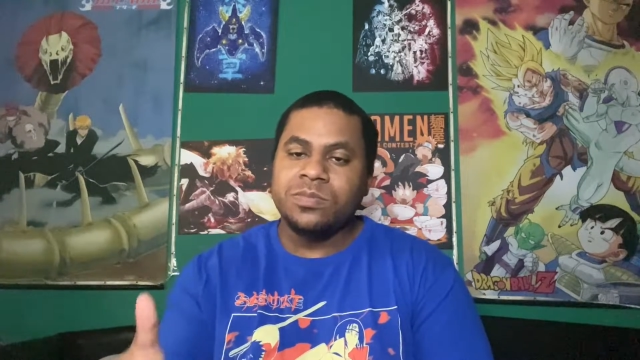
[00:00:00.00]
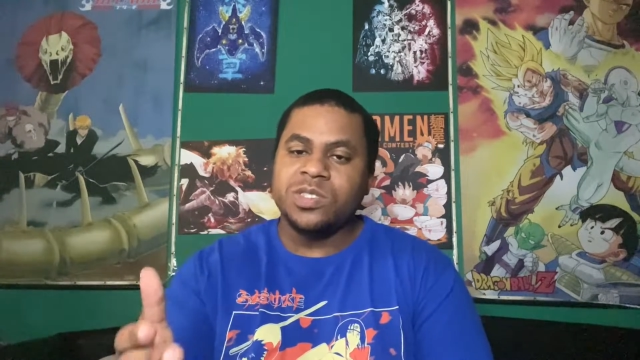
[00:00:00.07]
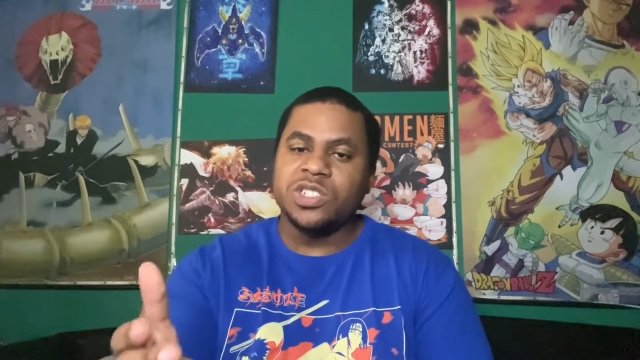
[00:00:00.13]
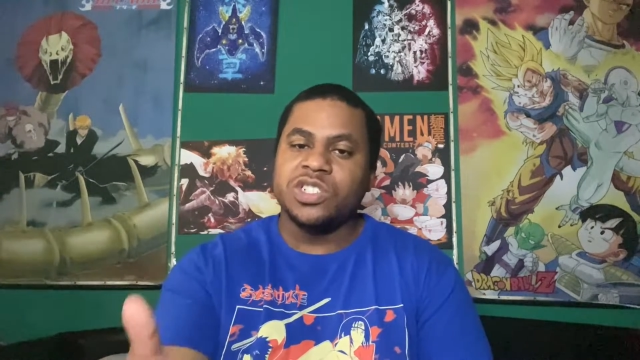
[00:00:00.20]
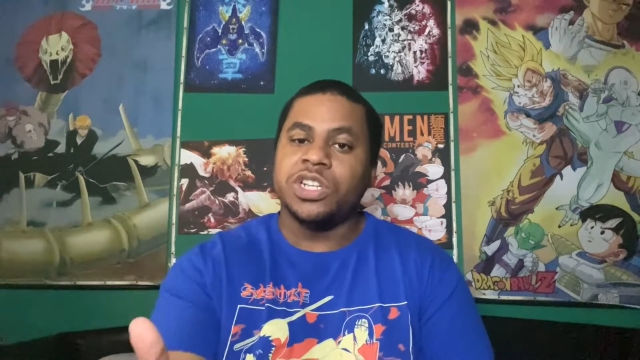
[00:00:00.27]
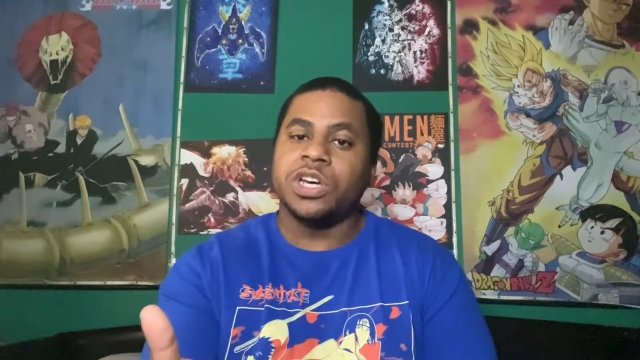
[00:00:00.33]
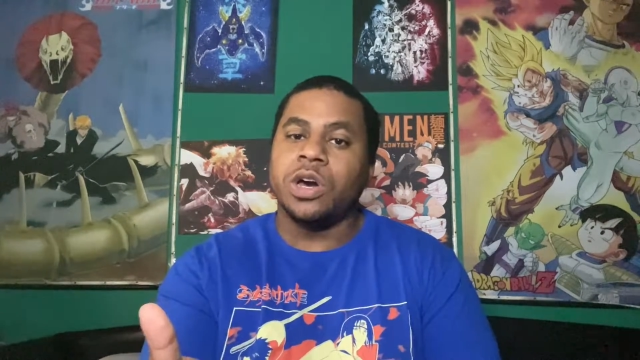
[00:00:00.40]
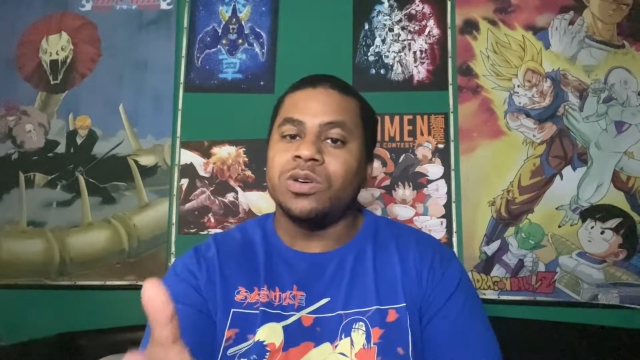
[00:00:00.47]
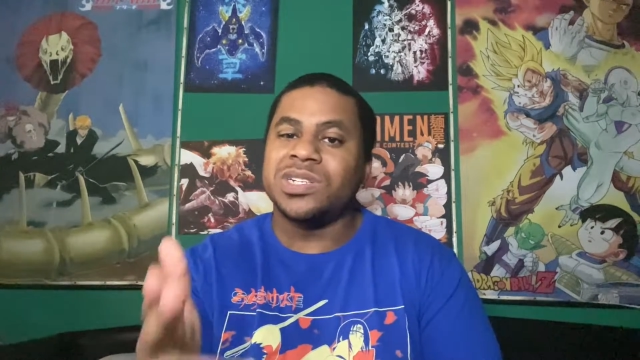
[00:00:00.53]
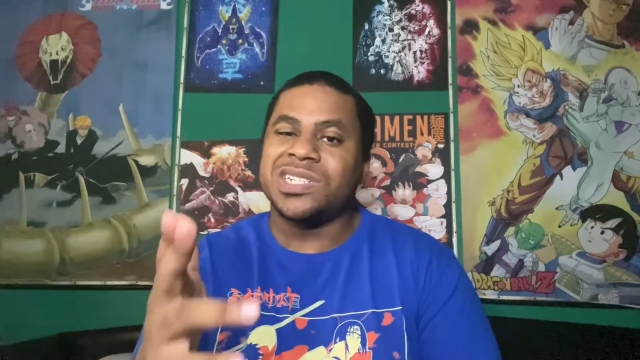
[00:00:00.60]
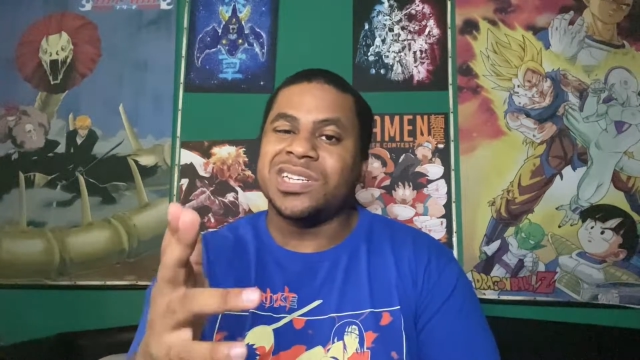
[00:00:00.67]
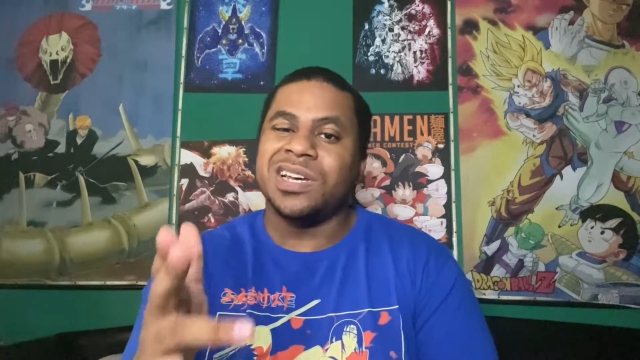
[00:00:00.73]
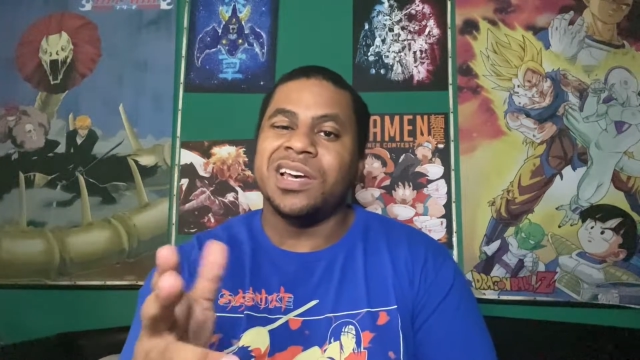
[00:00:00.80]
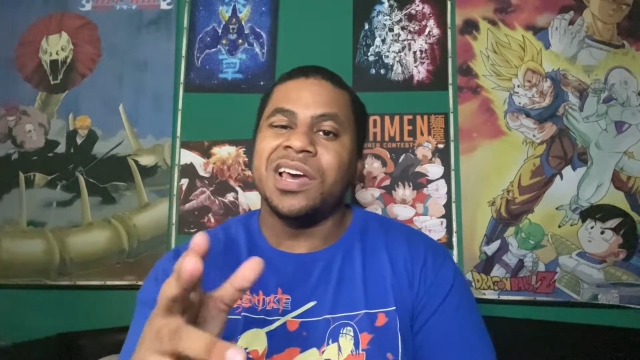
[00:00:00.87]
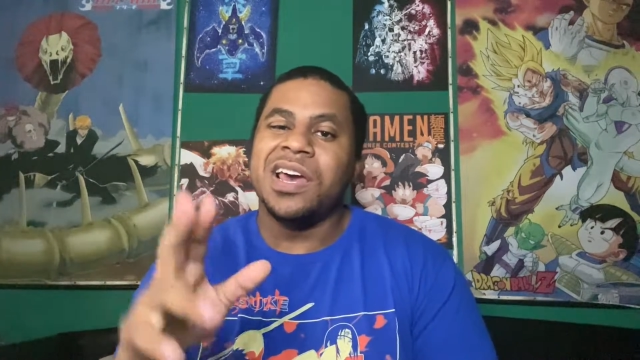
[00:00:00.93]
She goes
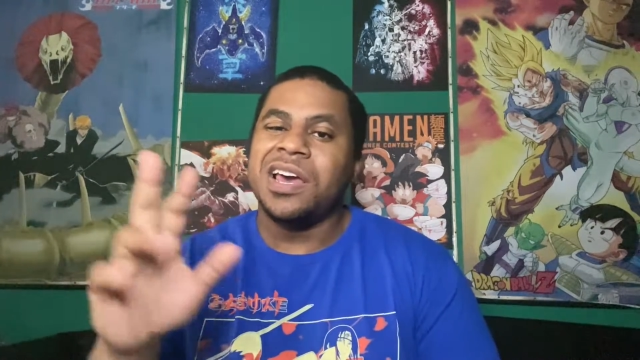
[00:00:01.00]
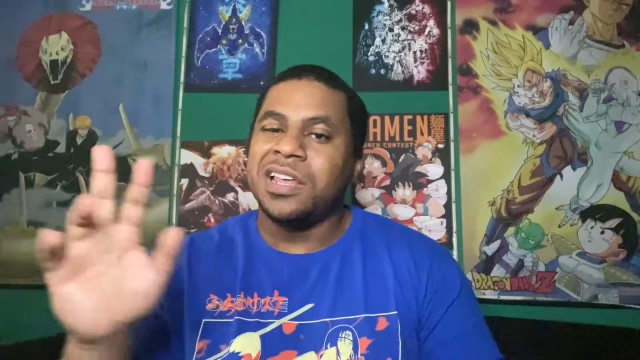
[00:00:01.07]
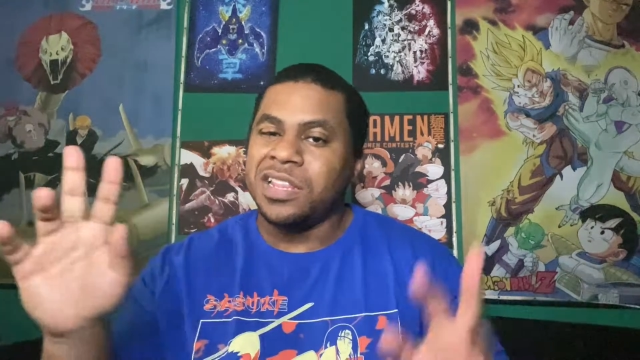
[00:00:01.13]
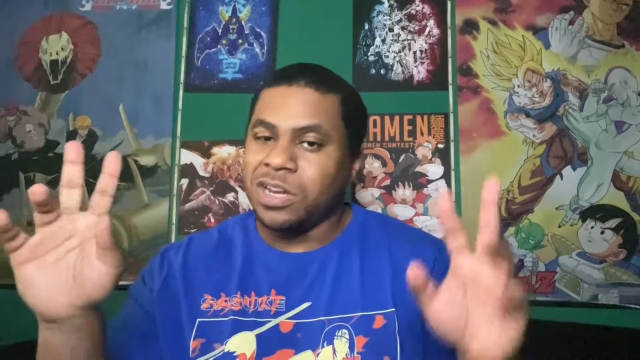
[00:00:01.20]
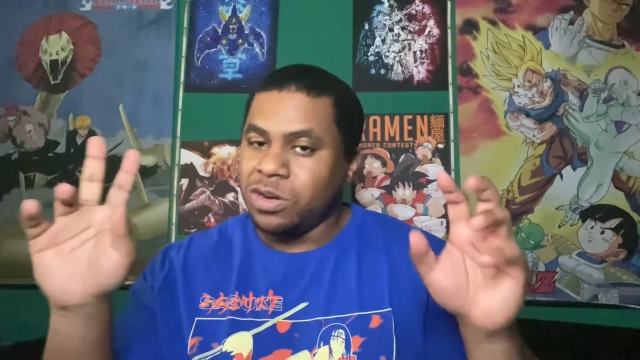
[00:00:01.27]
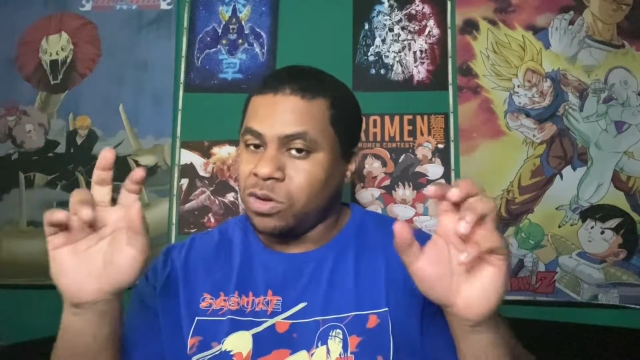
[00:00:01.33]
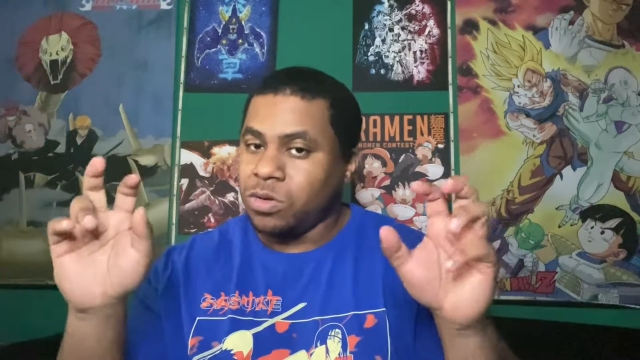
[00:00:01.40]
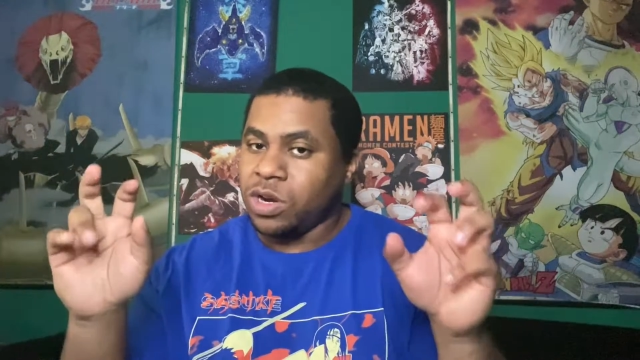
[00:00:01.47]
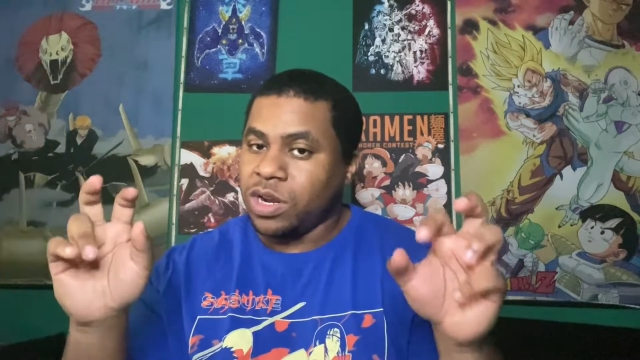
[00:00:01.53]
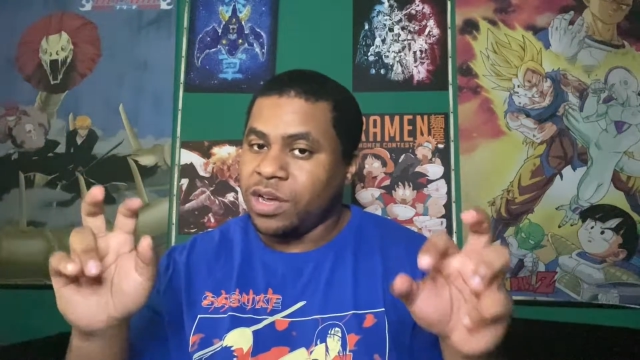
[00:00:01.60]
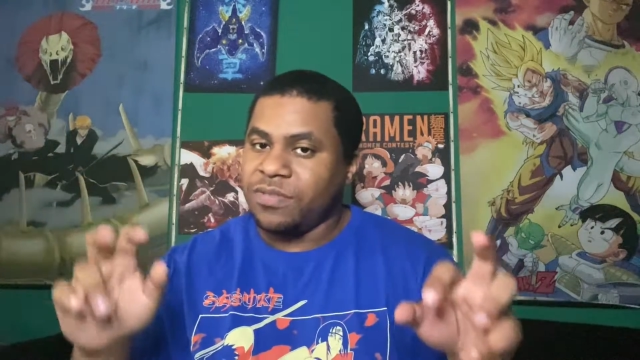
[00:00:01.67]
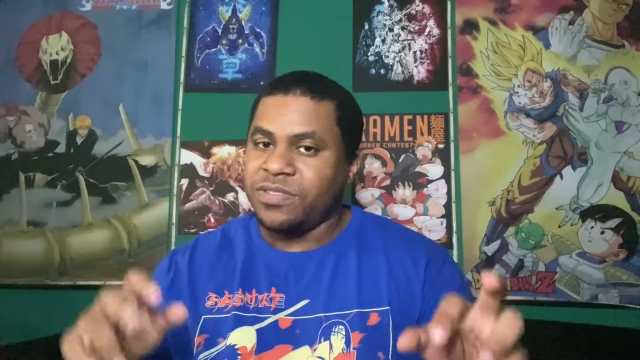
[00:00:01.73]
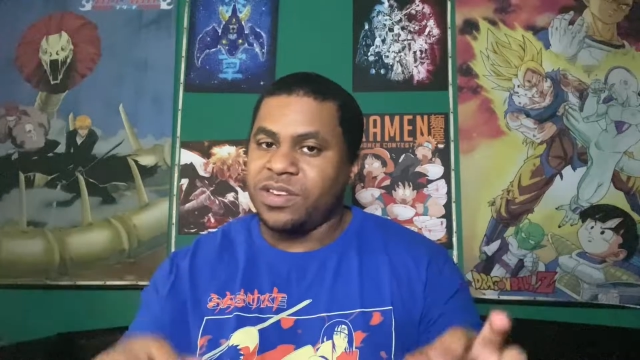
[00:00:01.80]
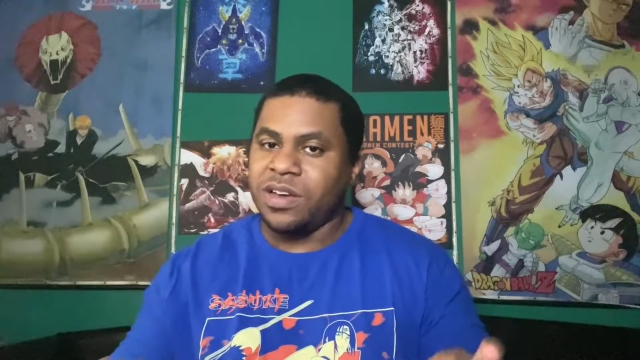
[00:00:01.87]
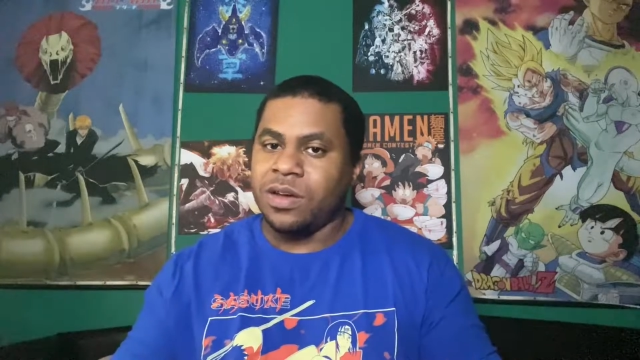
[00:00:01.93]
to their little
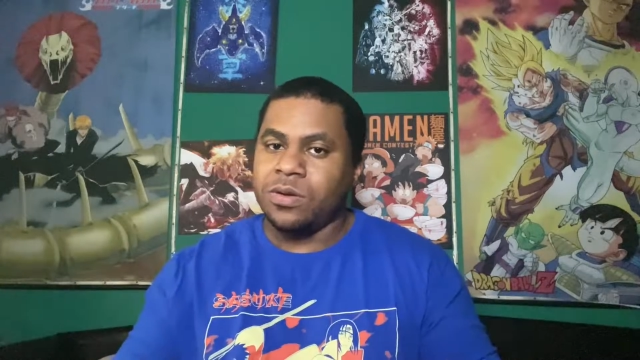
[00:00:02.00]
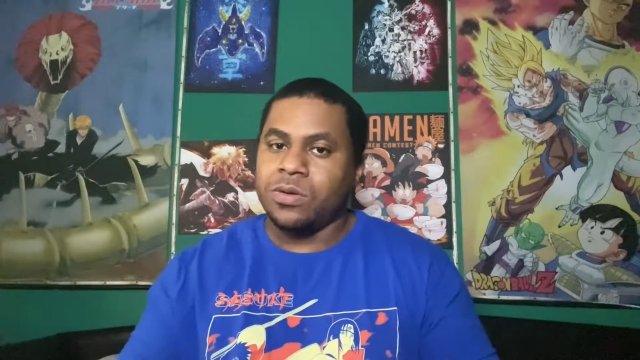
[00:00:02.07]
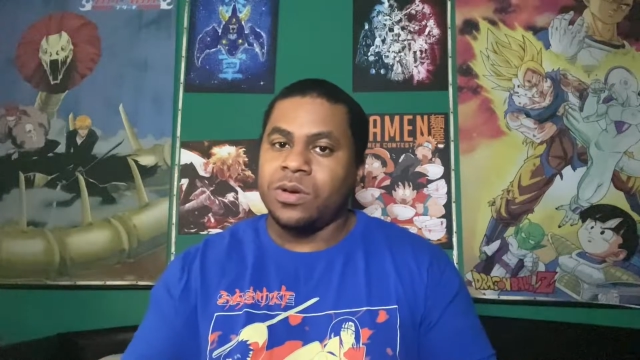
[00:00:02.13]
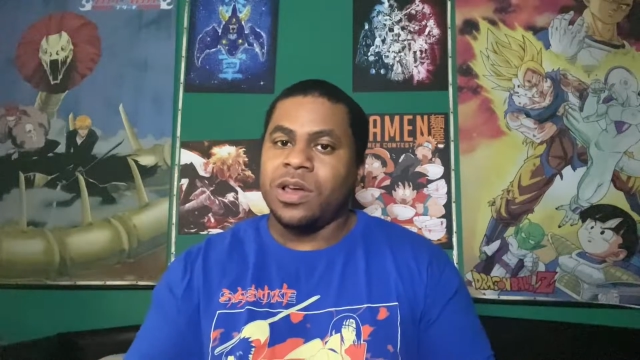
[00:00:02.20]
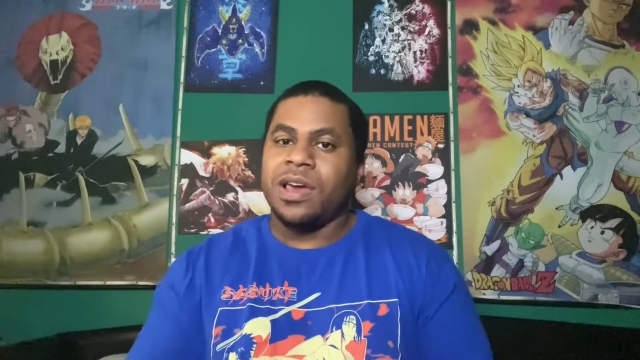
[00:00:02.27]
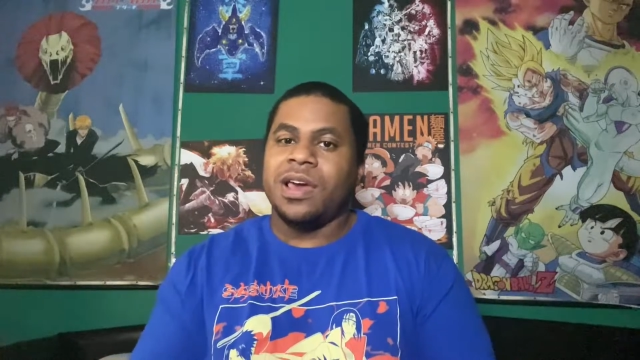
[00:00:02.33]
love tunnel,